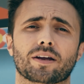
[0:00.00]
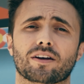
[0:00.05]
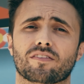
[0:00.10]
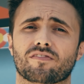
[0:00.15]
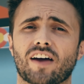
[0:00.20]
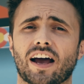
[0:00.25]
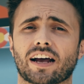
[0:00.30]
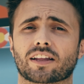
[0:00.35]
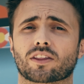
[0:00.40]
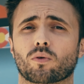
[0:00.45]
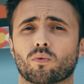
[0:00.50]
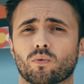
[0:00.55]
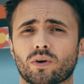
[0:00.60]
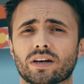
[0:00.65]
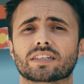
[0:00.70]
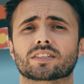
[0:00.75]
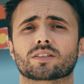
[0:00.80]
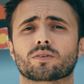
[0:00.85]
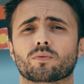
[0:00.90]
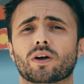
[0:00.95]
In fact, the
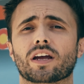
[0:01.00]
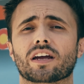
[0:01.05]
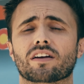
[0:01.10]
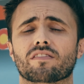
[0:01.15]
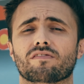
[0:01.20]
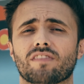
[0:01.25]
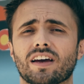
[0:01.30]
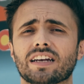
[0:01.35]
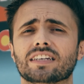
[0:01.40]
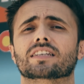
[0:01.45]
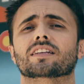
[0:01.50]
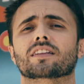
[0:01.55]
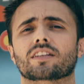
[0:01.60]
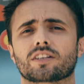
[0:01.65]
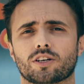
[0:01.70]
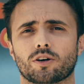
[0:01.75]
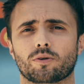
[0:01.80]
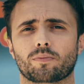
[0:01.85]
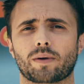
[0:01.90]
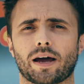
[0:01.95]
reason we invented the
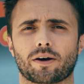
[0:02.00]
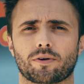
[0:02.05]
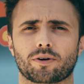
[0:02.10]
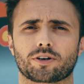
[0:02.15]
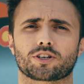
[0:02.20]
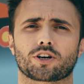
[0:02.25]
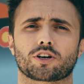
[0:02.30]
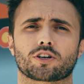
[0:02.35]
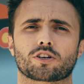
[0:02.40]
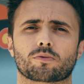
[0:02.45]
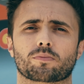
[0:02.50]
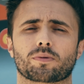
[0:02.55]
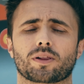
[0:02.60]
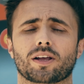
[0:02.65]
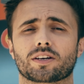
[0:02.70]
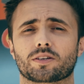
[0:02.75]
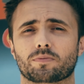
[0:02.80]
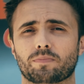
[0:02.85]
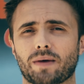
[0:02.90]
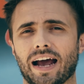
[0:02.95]
towed battery charger
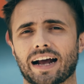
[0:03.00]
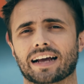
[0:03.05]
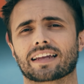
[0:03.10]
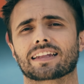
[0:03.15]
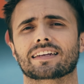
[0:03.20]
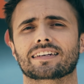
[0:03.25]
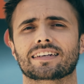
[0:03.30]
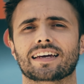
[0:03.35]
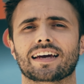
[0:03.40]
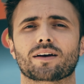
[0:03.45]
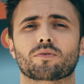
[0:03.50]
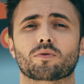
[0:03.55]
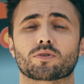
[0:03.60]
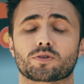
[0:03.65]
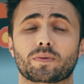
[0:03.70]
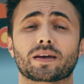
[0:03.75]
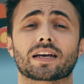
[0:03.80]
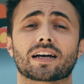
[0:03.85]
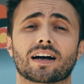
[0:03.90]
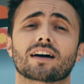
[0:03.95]
plus back in the day was
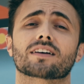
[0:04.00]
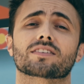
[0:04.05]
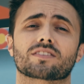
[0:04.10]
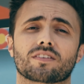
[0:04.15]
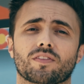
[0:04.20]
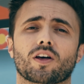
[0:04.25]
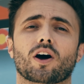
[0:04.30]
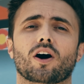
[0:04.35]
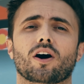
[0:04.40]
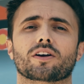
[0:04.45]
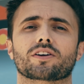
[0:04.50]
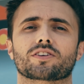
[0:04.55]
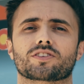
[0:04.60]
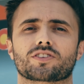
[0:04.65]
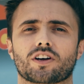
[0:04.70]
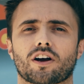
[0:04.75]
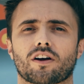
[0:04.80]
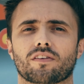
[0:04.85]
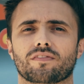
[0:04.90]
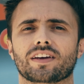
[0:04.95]
because of the Honda
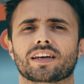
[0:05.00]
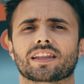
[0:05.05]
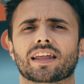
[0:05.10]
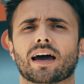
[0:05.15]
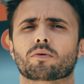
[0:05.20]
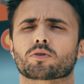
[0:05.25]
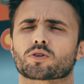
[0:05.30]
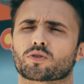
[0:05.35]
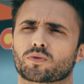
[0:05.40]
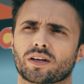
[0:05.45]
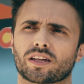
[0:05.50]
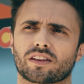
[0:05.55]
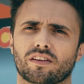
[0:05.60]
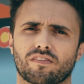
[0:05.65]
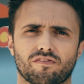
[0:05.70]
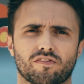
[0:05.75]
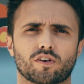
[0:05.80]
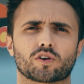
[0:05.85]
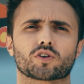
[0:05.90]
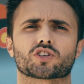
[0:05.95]
CR-V. That was really the
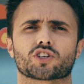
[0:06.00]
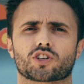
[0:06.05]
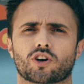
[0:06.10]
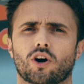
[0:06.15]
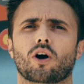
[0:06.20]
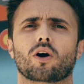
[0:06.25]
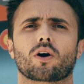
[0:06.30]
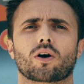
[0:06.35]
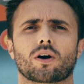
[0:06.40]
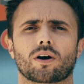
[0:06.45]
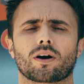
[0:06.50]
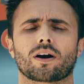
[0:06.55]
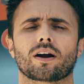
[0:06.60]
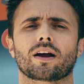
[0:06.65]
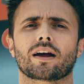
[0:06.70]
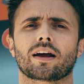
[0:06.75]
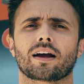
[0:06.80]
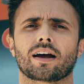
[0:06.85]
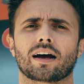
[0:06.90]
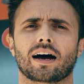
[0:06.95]
first car
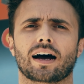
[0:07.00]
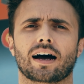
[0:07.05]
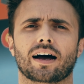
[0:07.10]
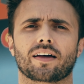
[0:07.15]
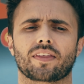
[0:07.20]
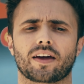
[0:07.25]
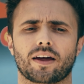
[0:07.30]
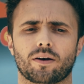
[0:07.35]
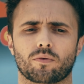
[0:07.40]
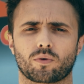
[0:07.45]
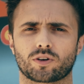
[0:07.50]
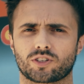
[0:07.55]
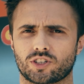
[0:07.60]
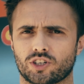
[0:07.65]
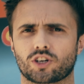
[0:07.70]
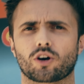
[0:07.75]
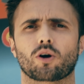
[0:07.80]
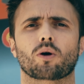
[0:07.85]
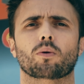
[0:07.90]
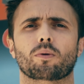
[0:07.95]
that was a
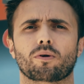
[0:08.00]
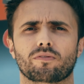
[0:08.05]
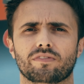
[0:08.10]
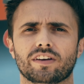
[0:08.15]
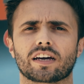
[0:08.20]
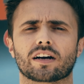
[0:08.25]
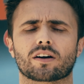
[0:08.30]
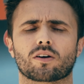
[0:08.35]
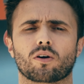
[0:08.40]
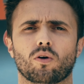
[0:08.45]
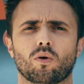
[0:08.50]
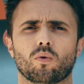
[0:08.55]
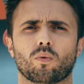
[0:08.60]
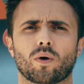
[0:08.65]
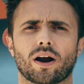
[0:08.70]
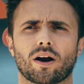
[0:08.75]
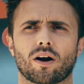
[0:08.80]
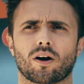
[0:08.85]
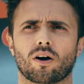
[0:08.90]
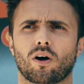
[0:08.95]
towable vehicle
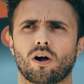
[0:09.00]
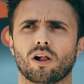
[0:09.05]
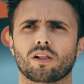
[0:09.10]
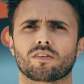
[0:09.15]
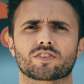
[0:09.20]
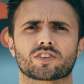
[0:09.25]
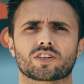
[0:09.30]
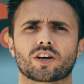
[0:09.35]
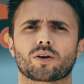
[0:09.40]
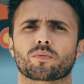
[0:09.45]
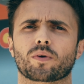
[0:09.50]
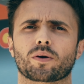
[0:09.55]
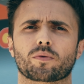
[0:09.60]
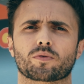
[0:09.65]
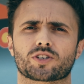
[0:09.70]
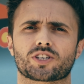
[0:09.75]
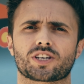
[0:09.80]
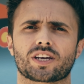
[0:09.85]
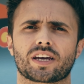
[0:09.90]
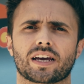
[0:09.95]
where all of a sudden we
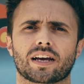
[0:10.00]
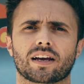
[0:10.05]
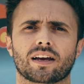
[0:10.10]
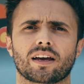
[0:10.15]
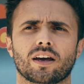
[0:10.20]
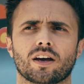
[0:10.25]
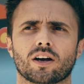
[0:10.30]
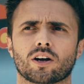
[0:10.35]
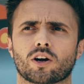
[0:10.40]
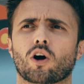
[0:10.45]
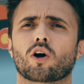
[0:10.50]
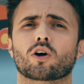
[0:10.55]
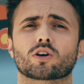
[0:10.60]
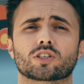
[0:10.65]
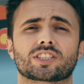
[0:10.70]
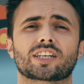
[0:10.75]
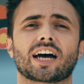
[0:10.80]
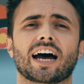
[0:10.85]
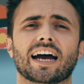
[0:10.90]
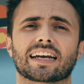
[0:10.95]
were seeing
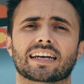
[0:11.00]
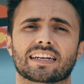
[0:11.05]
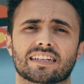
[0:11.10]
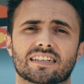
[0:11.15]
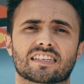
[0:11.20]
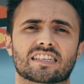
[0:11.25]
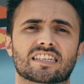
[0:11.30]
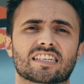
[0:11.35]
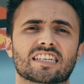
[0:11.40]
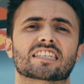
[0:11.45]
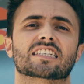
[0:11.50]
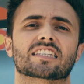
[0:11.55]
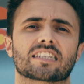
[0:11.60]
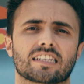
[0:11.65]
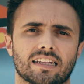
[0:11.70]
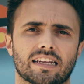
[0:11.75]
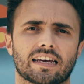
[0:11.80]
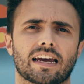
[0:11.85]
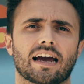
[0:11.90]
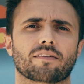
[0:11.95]
cars die
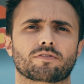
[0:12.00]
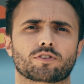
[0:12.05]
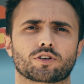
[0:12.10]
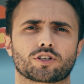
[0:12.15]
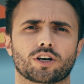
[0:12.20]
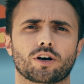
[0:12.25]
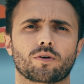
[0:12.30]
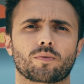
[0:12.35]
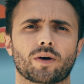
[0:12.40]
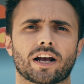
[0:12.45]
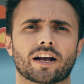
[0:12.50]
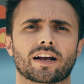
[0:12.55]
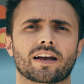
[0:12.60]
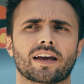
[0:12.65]
consistently after towing,